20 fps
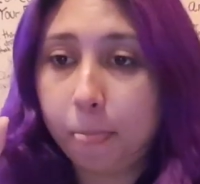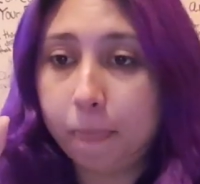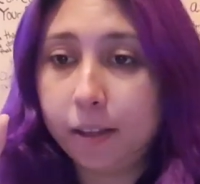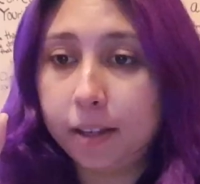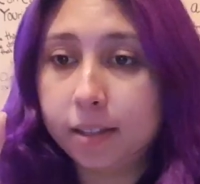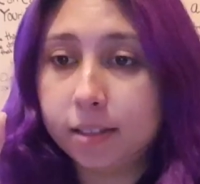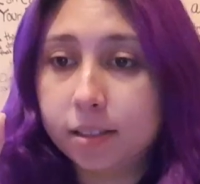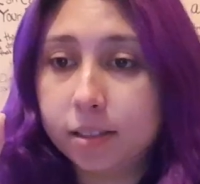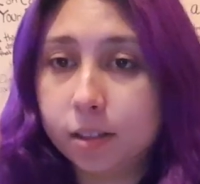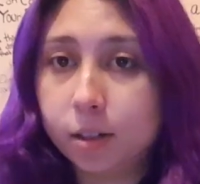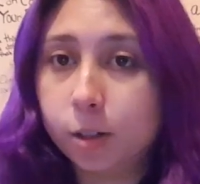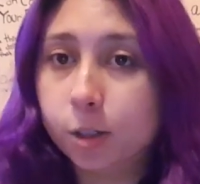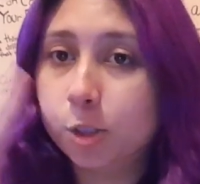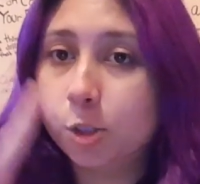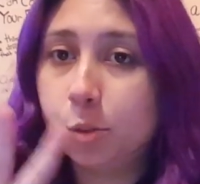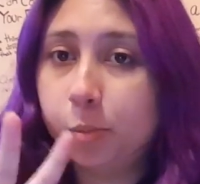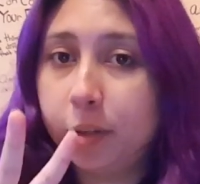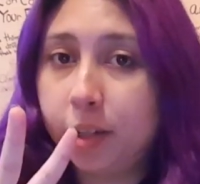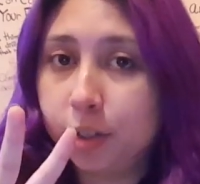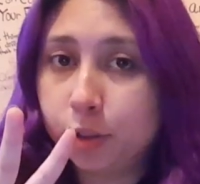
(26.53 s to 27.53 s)
It's going
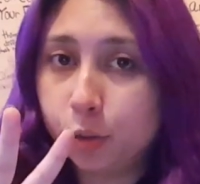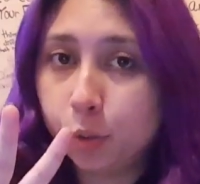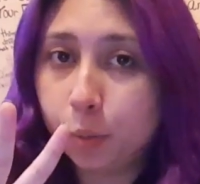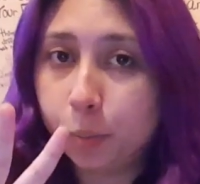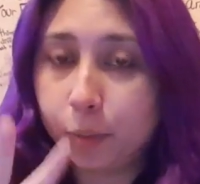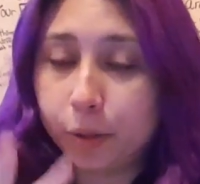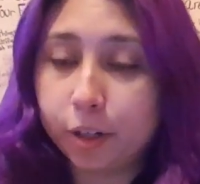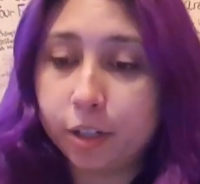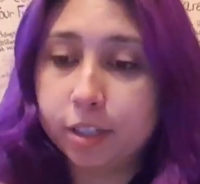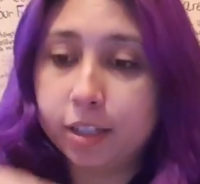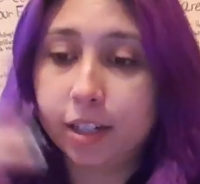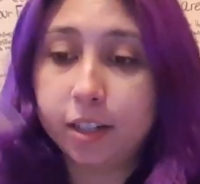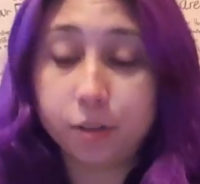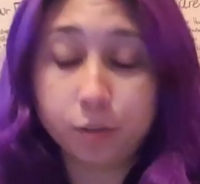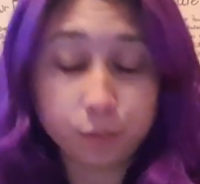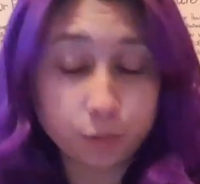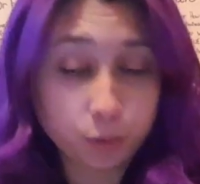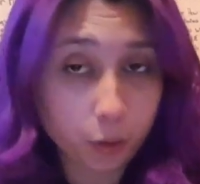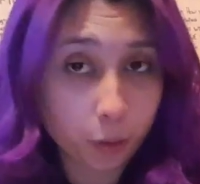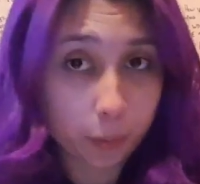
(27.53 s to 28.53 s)
to be a two-part. I
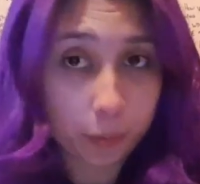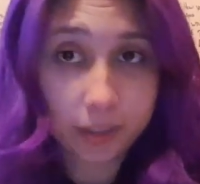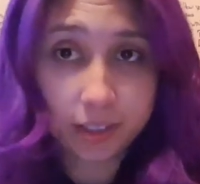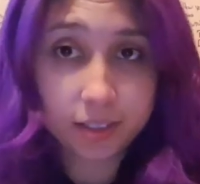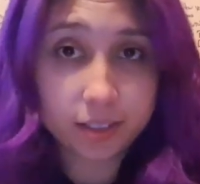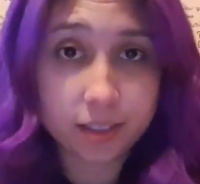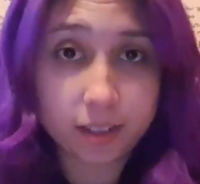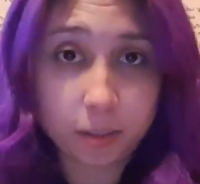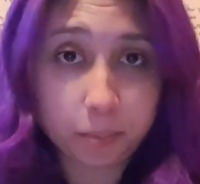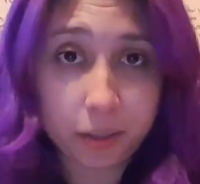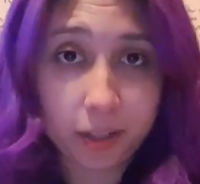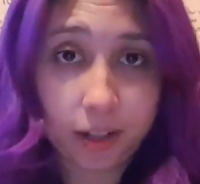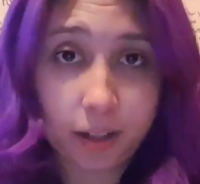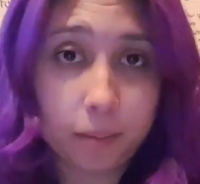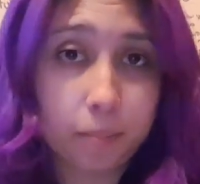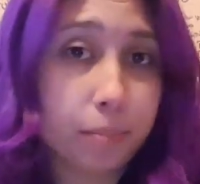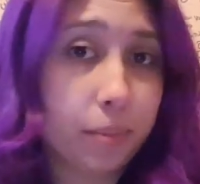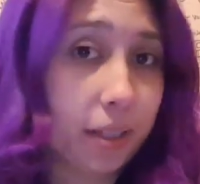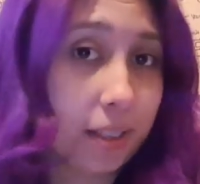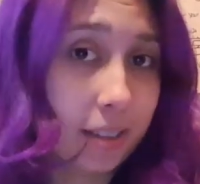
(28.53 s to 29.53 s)
don't know when it's gonna be
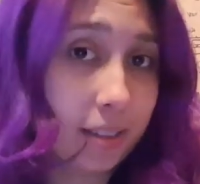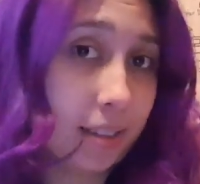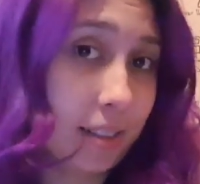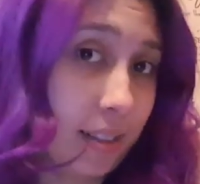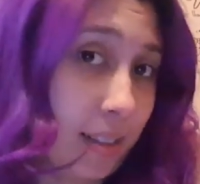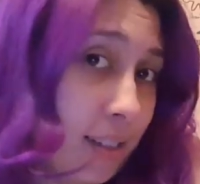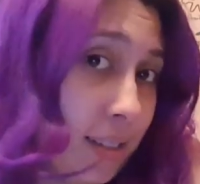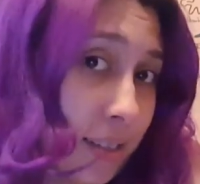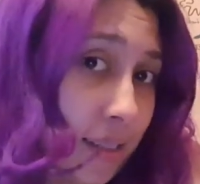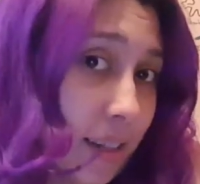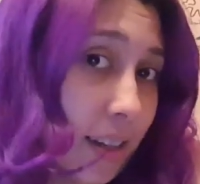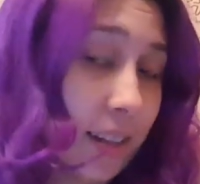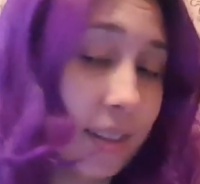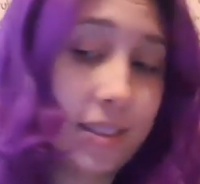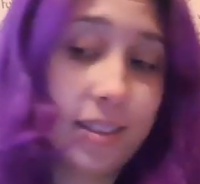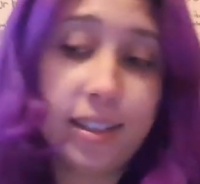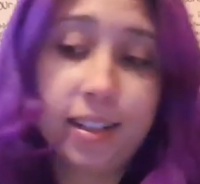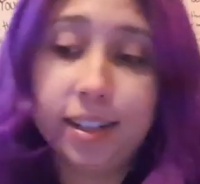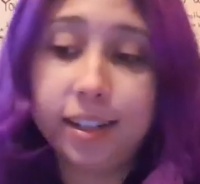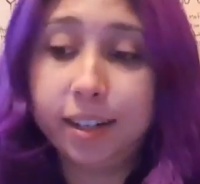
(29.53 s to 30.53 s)
up because, as I
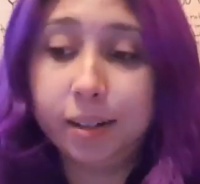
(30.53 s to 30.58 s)
said,